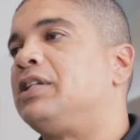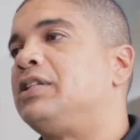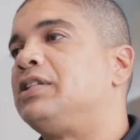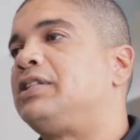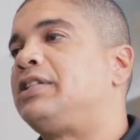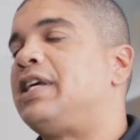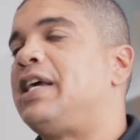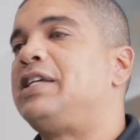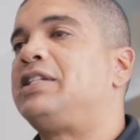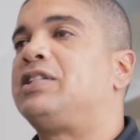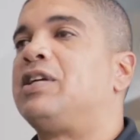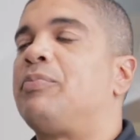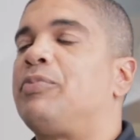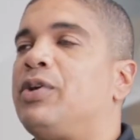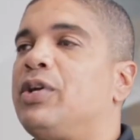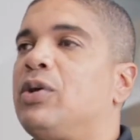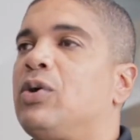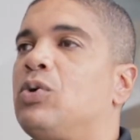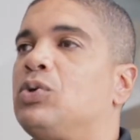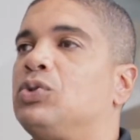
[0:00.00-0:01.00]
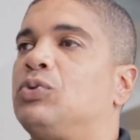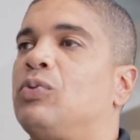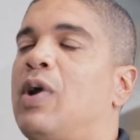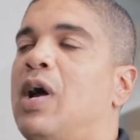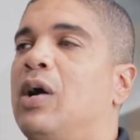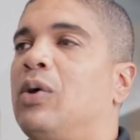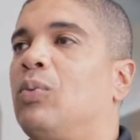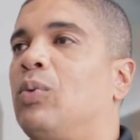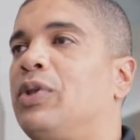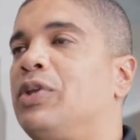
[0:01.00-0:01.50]
Say something goes
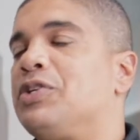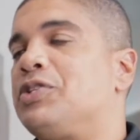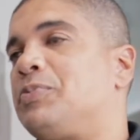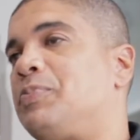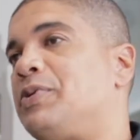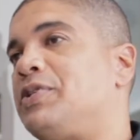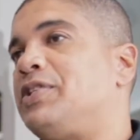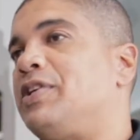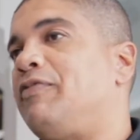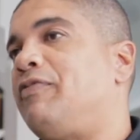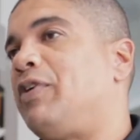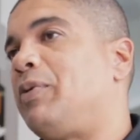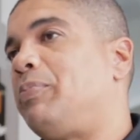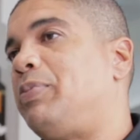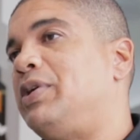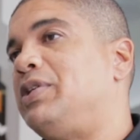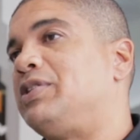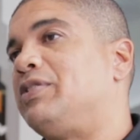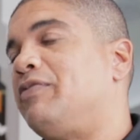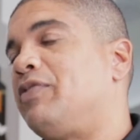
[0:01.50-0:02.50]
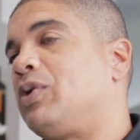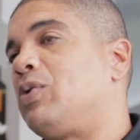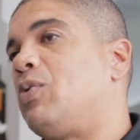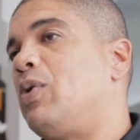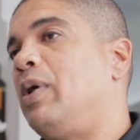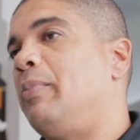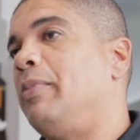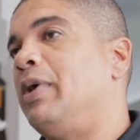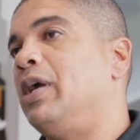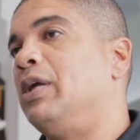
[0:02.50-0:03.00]
wrong with a specific piece of
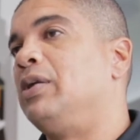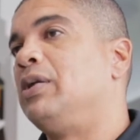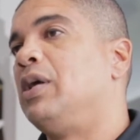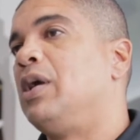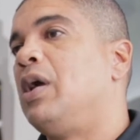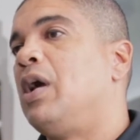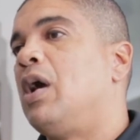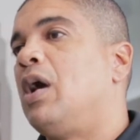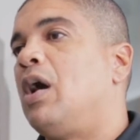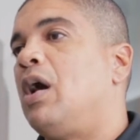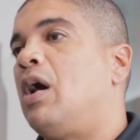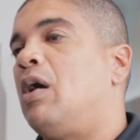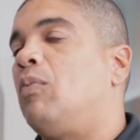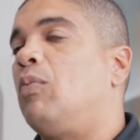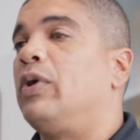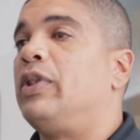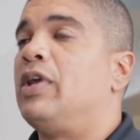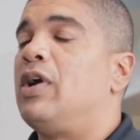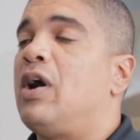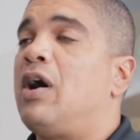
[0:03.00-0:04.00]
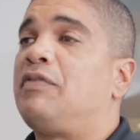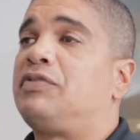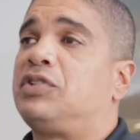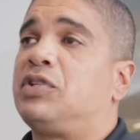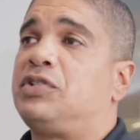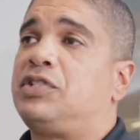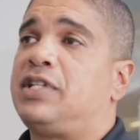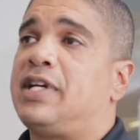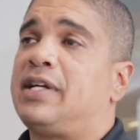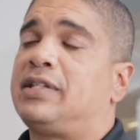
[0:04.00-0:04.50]
equipment. When the
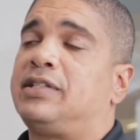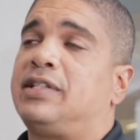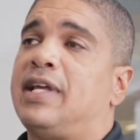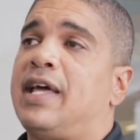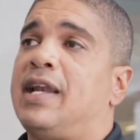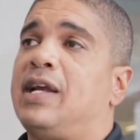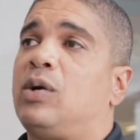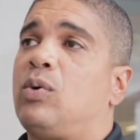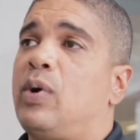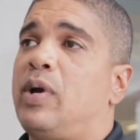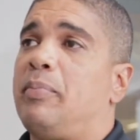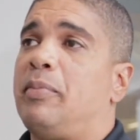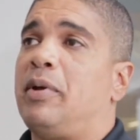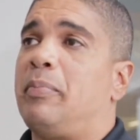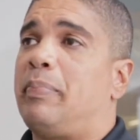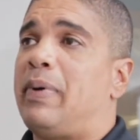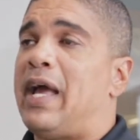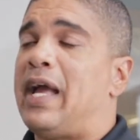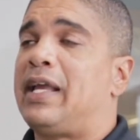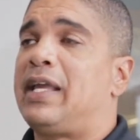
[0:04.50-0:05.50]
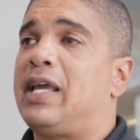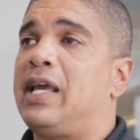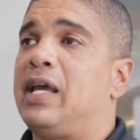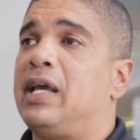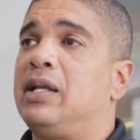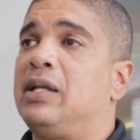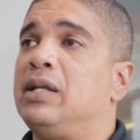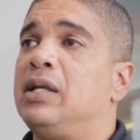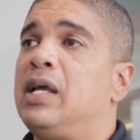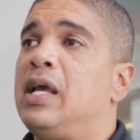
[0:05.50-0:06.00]
officer checks that equipment back
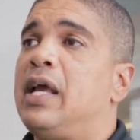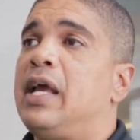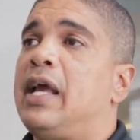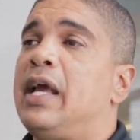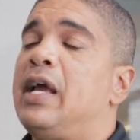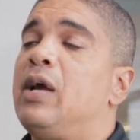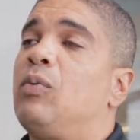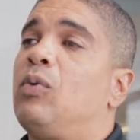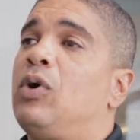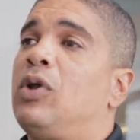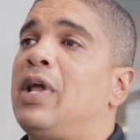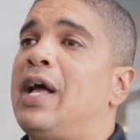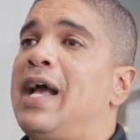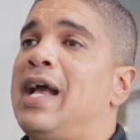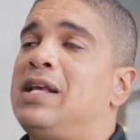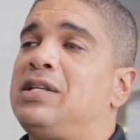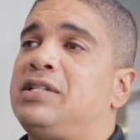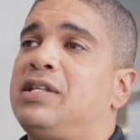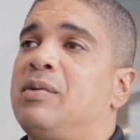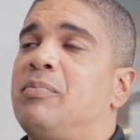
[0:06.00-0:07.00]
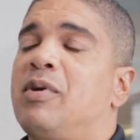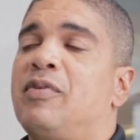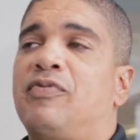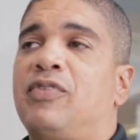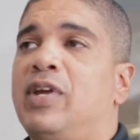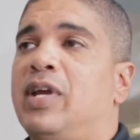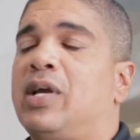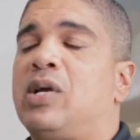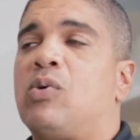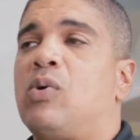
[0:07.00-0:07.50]
in, it will ask them if
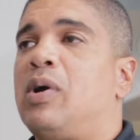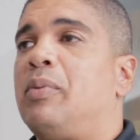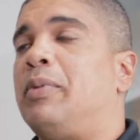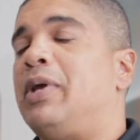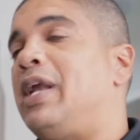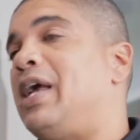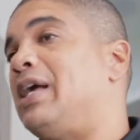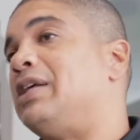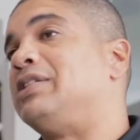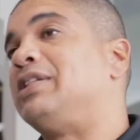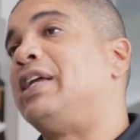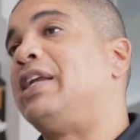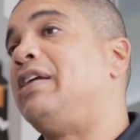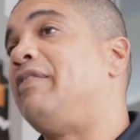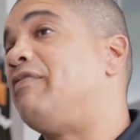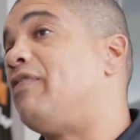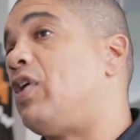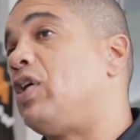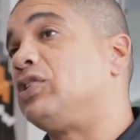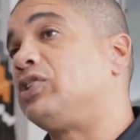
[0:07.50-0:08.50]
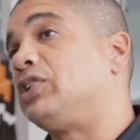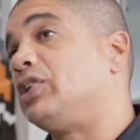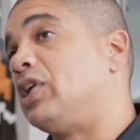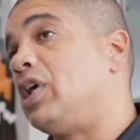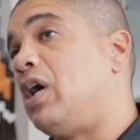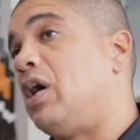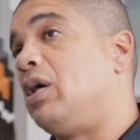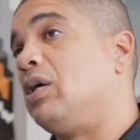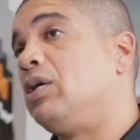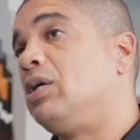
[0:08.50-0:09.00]
the equipment has any faults at all.